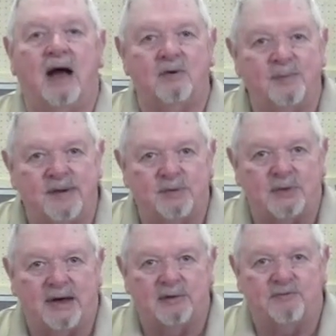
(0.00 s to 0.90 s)
I remember
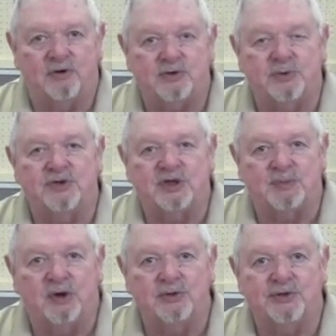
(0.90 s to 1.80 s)
when I first was
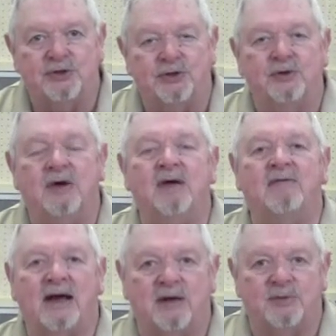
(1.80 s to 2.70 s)
exposed to
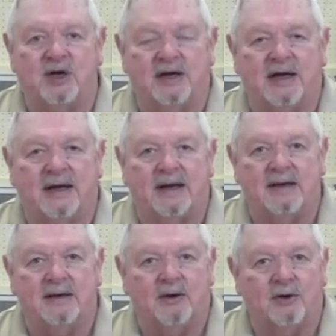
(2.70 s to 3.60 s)
vacuum chucking and
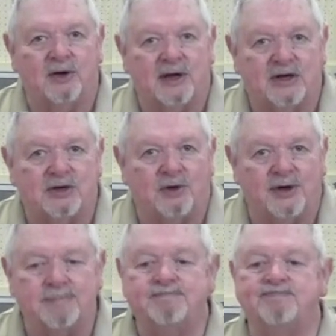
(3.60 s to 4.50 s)
I heard a lecture
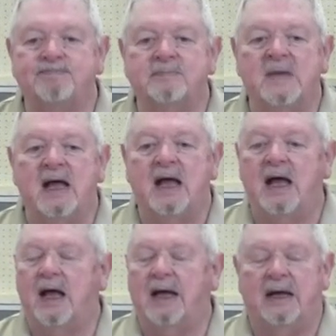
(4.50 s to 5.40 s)
on it.
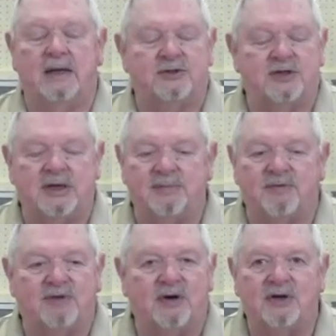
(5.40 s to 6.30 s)
It seemed
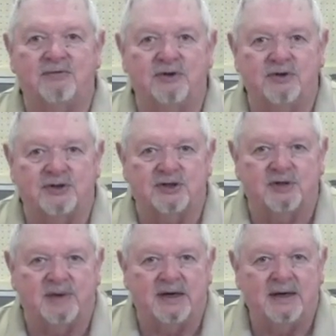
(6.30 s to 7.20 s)
very confusing
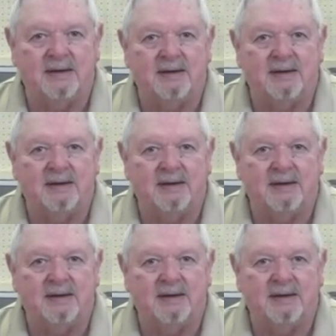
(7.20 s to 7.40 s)
to me.